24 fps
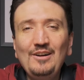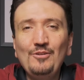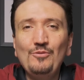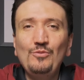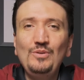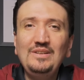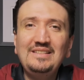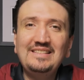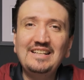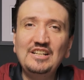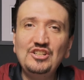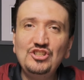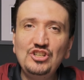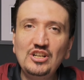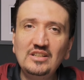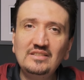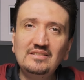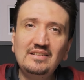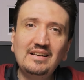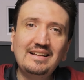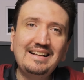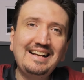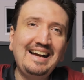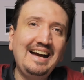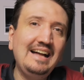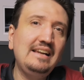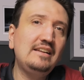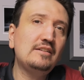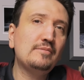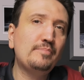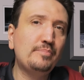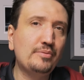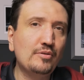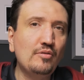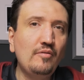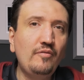with a general
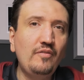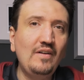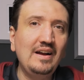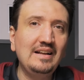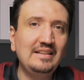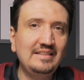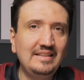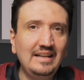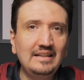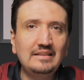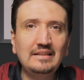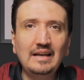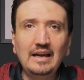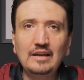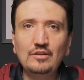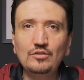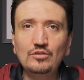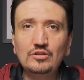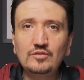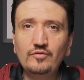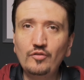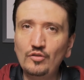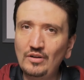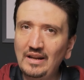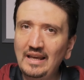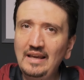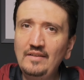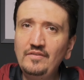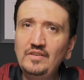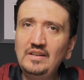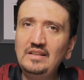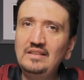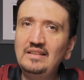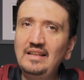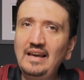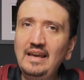color profile that I use for
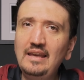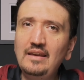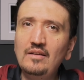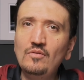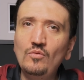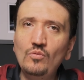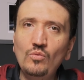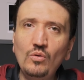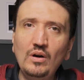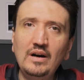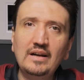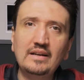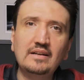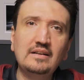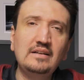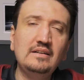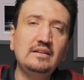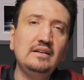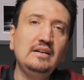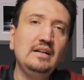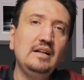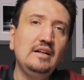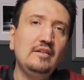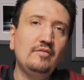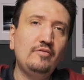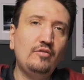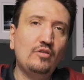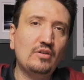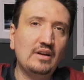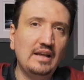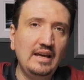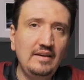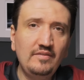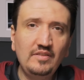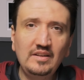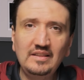everyday work,
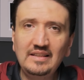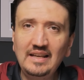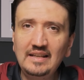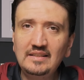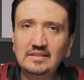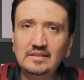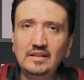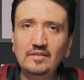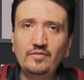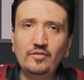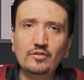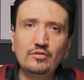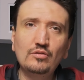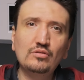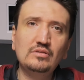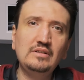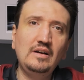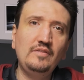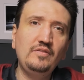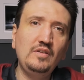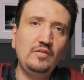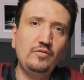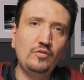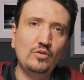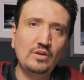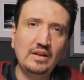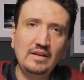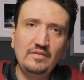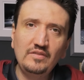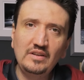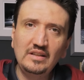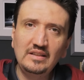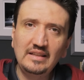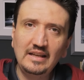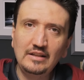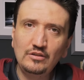for everyday street photography, for
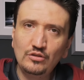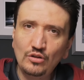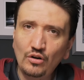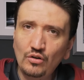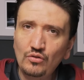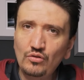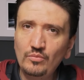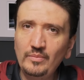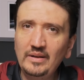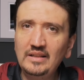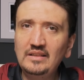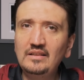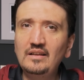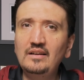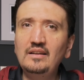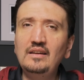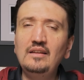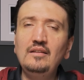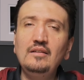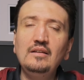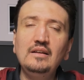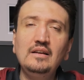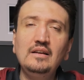everyday documentary